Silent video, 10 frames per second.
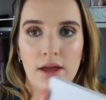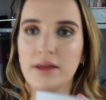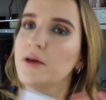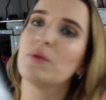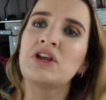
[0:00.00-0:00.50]

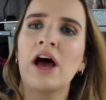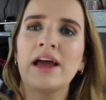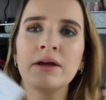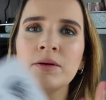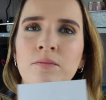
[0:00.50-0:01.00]
yeah, when
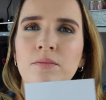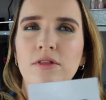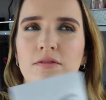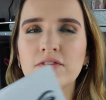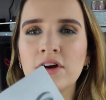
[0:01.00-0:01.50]
I
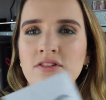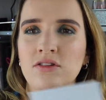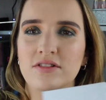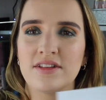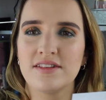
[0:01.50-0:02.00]
first
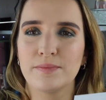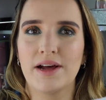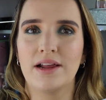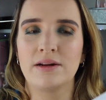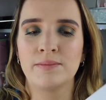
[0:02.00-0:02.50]
looked at this
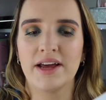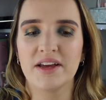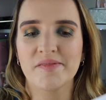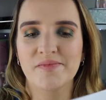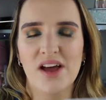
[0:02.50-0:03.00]
palette, I'm like,